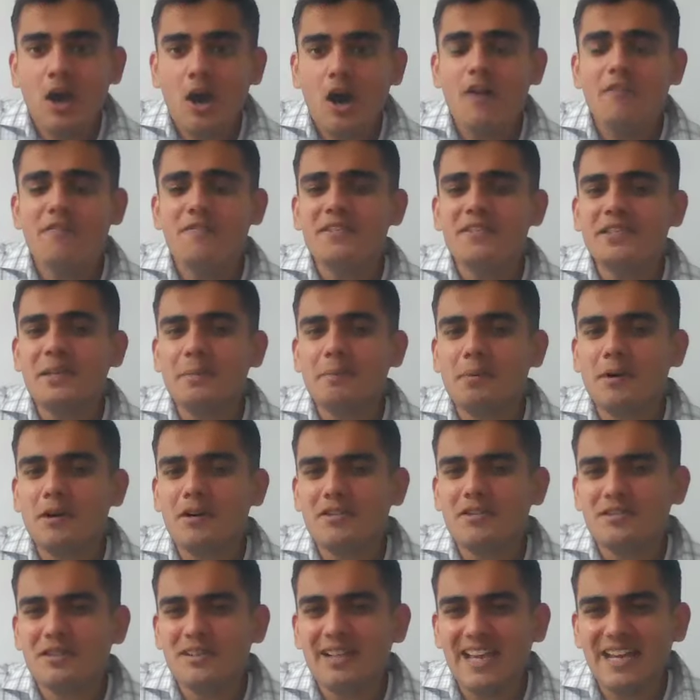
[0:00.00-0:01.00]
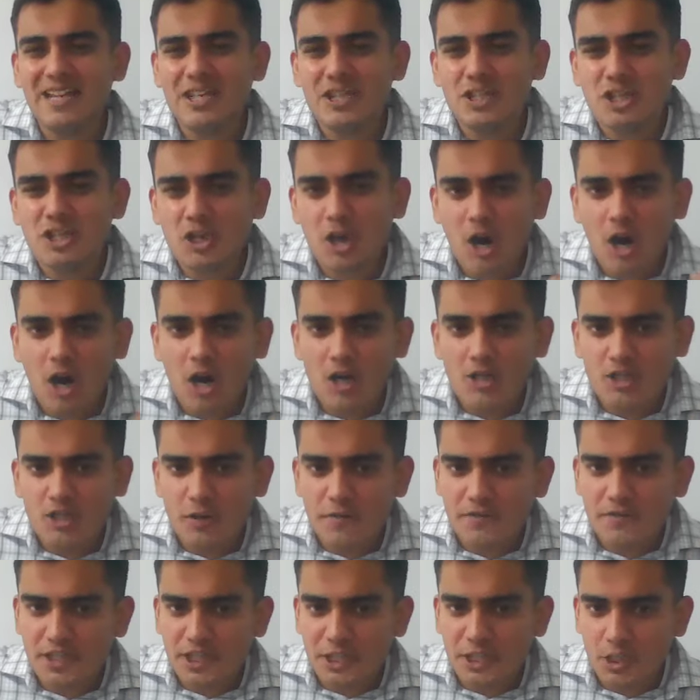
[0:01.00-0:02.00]
Often, the person in charge
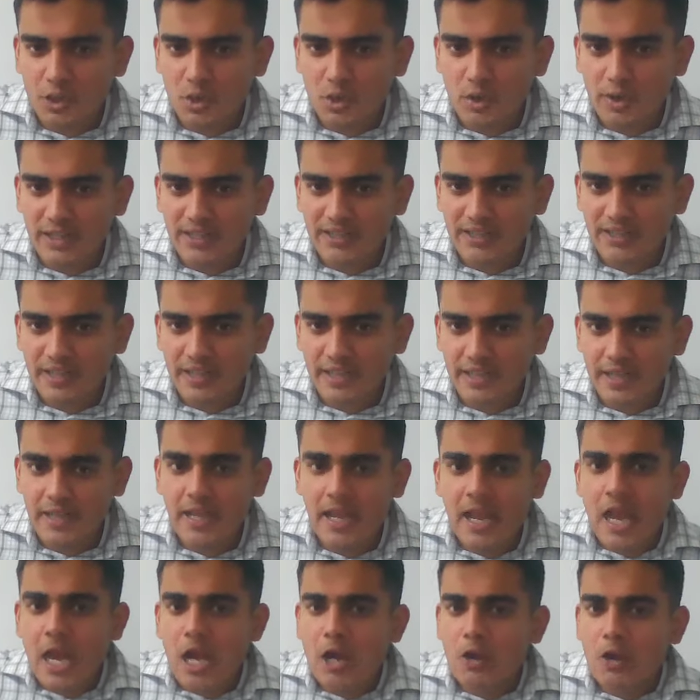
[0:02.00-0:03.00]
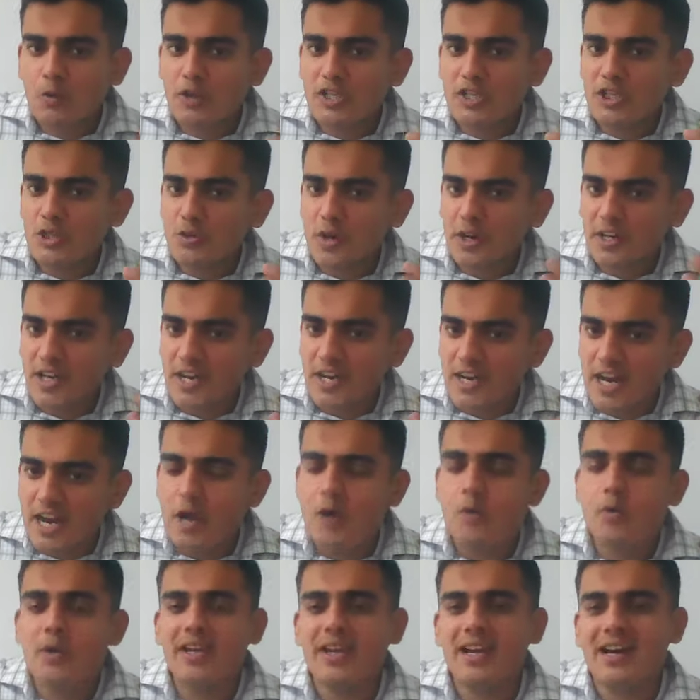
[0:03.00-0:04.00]
of securing the restricted
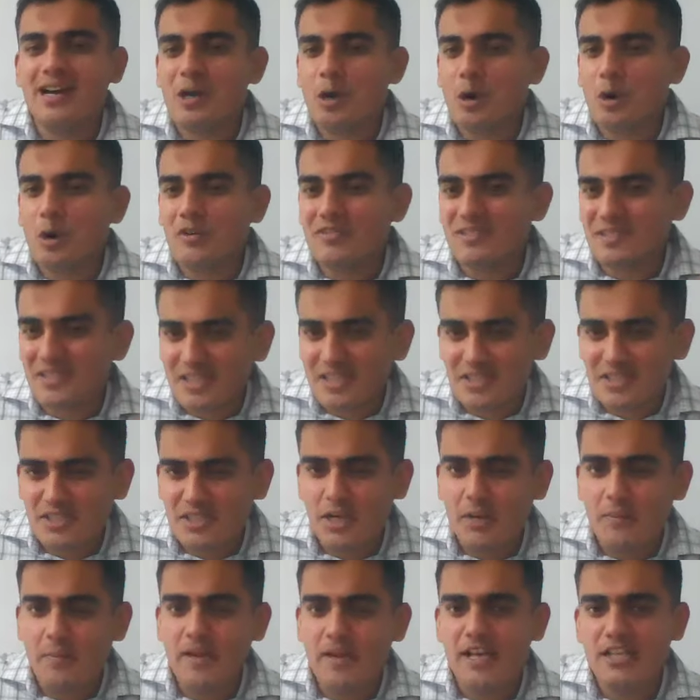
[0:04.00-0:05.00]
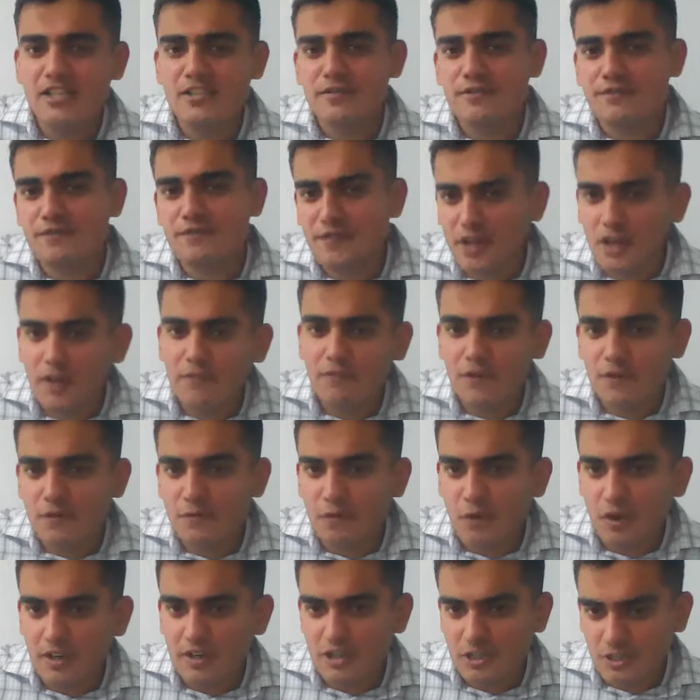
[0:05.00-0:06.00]
area or system is fearful
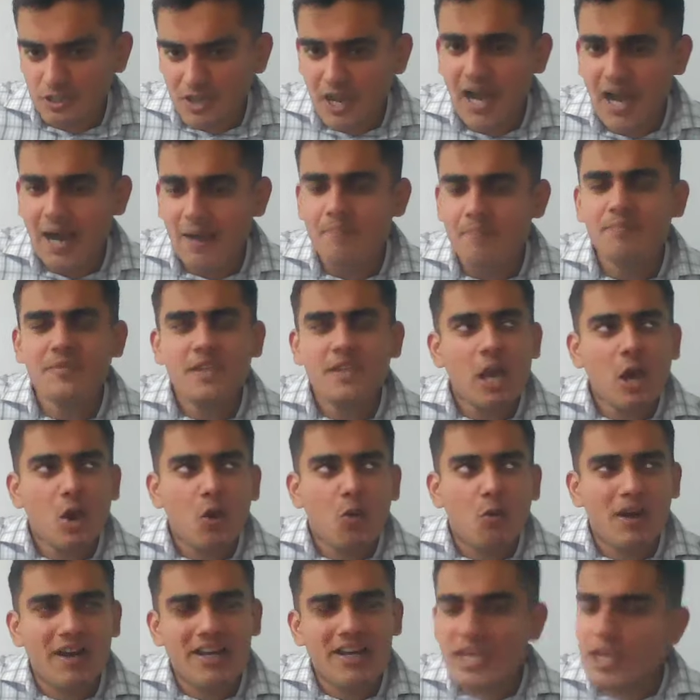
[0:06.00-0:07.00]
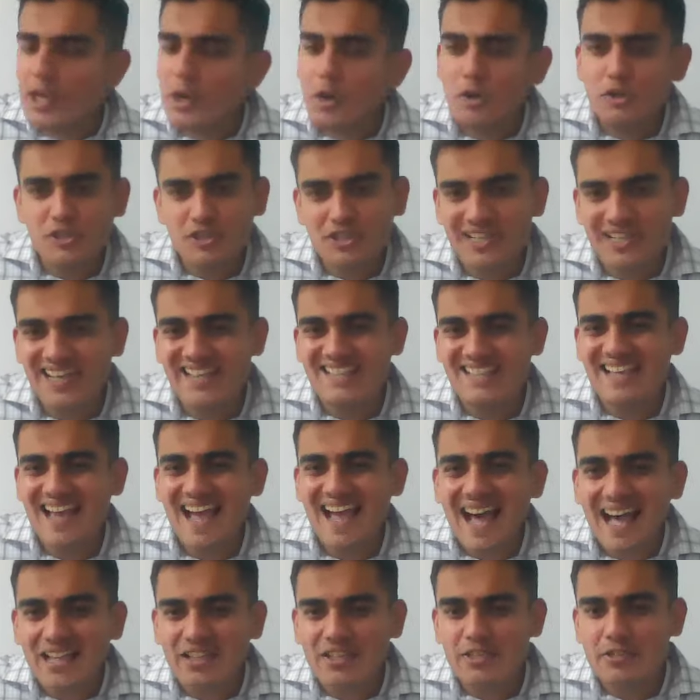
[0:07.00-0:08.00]
for his job when he or she is
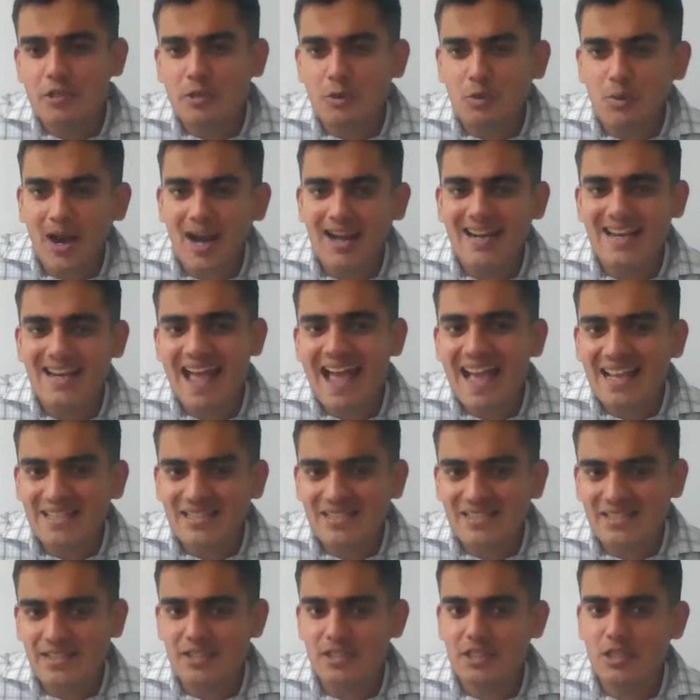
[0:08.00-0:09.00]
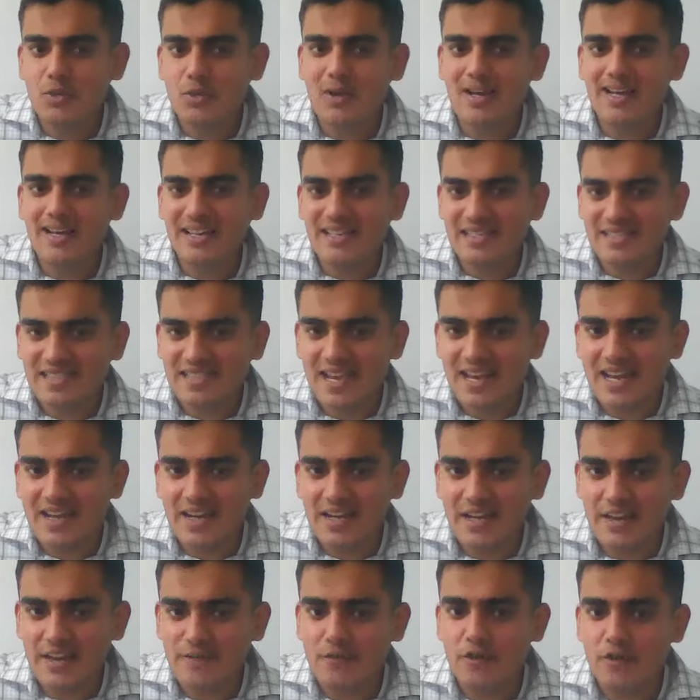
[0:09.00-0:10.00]
asked to grant access to an
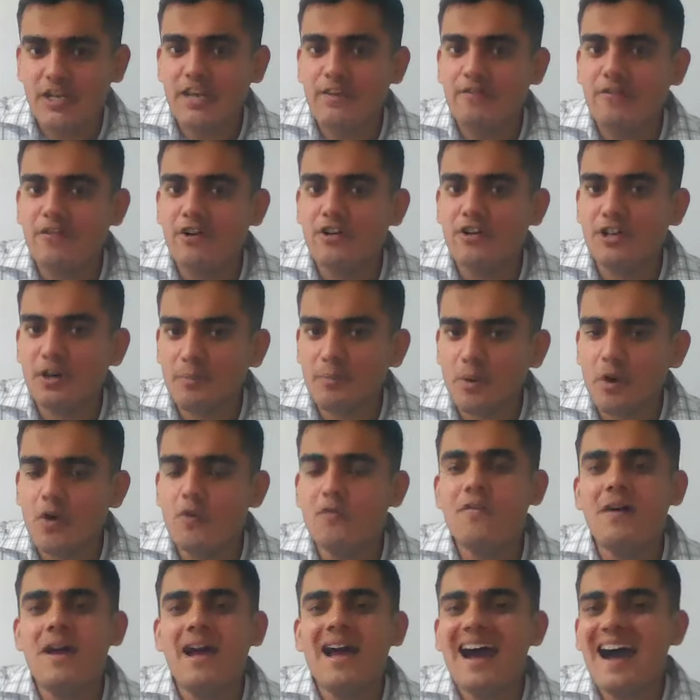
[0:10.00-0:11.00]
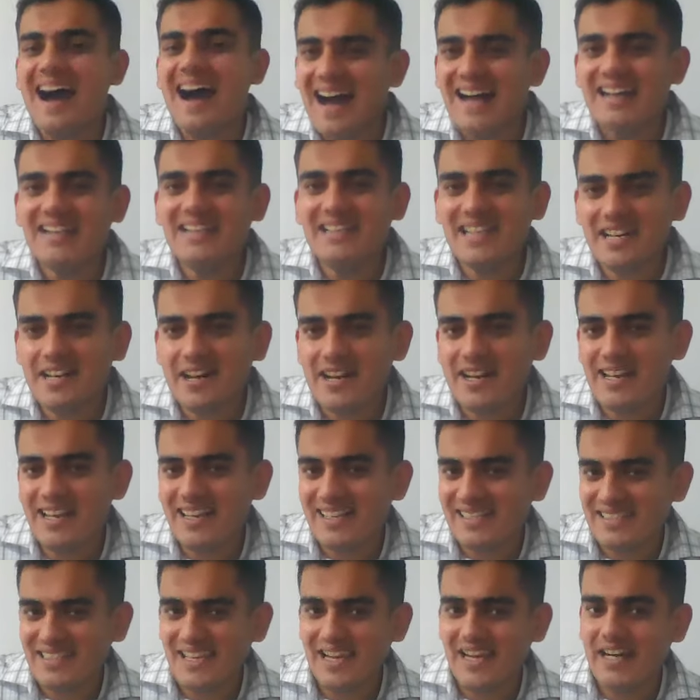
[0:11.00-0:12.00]
executive or even remove unneeded
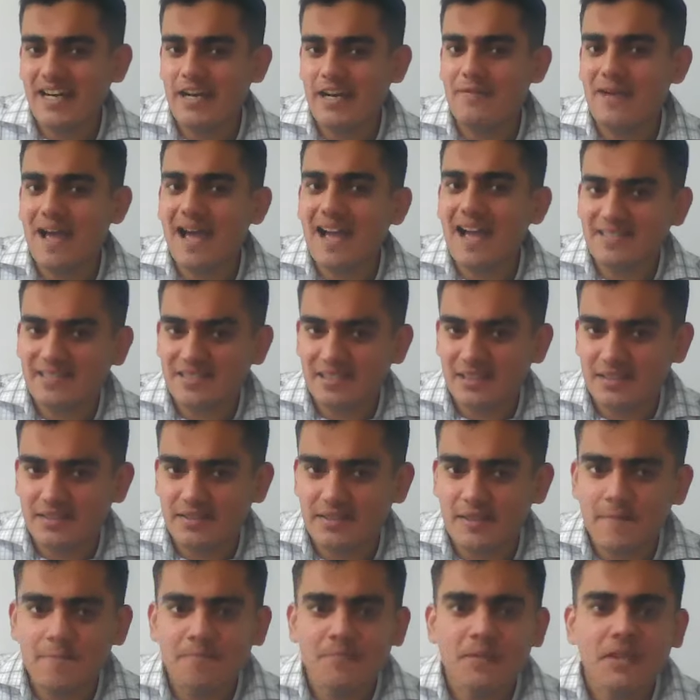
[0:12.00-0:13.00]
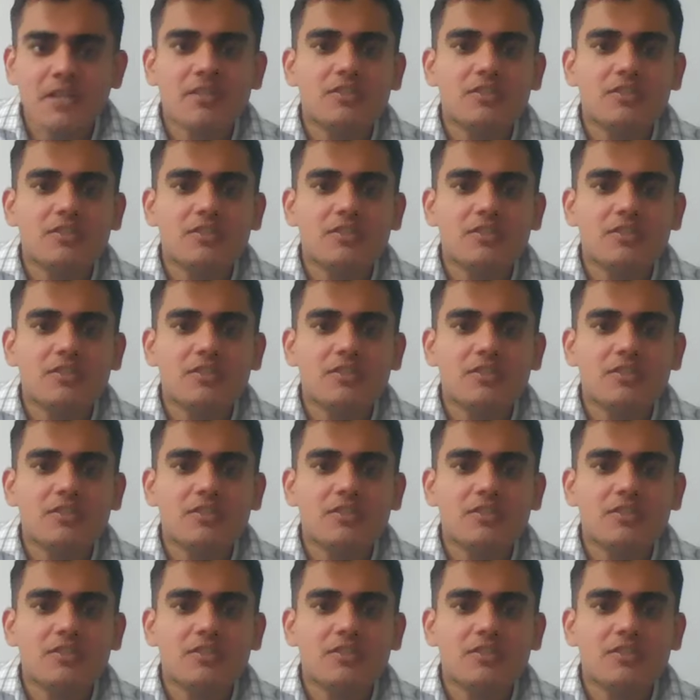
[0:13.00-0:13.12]
executive access.